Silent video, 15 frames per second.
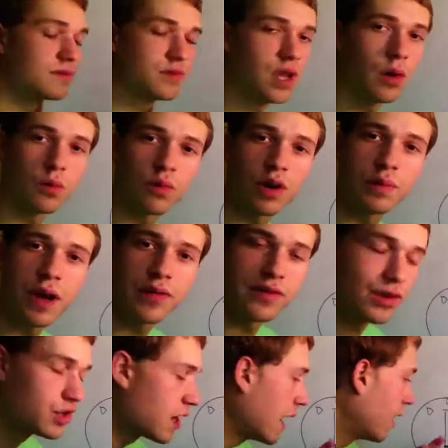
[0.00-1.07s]
don't worry about the
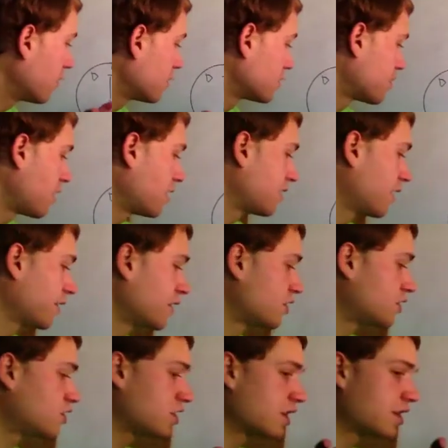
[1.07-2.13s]
gyros or anything. This
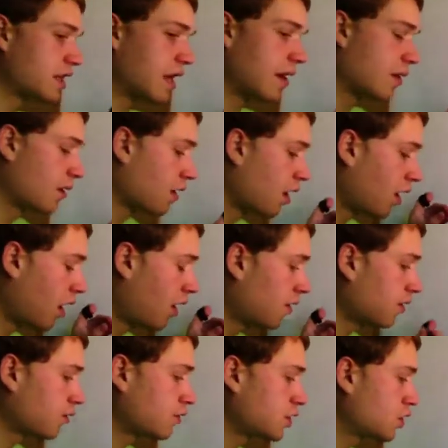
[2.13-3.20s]
is just a
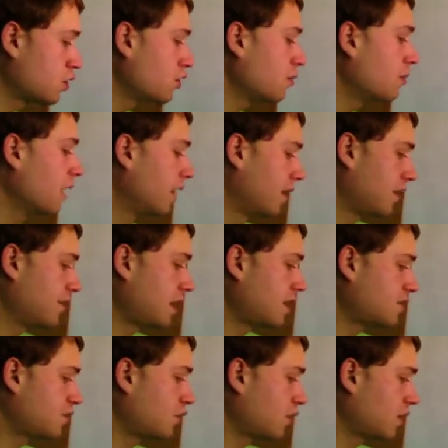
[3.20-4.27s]
hollow tube that's
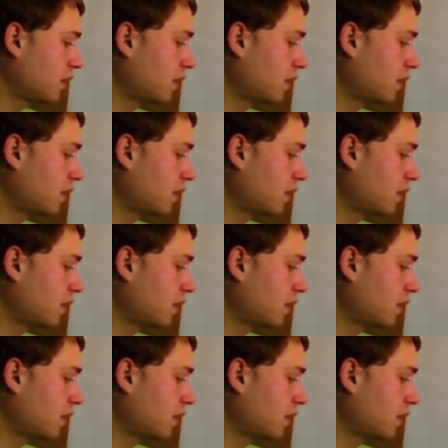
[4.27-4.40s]
put